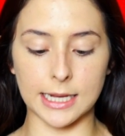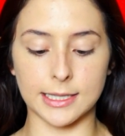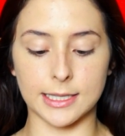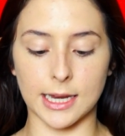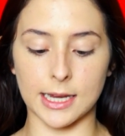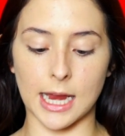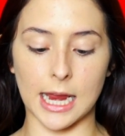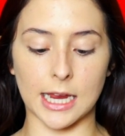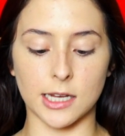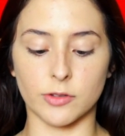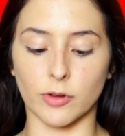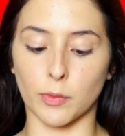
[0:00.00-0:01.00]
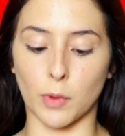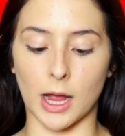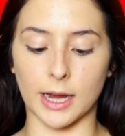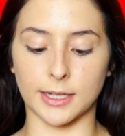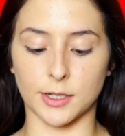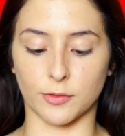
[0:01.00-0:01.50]
Instant Age
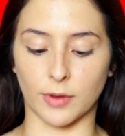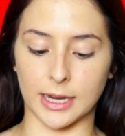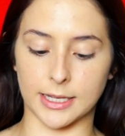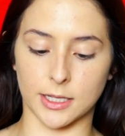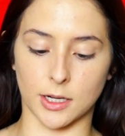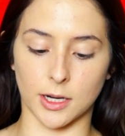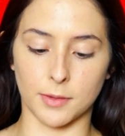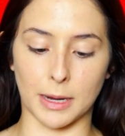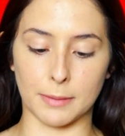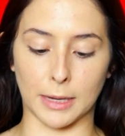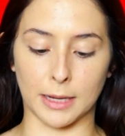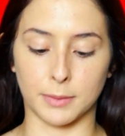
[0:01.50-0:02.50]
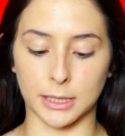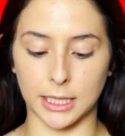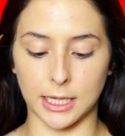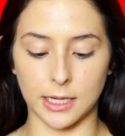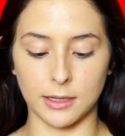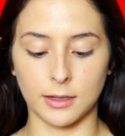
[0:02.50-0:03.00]
Rewind Eraser by
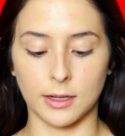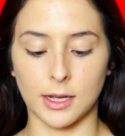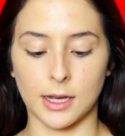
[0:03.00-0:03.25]
Maybelline,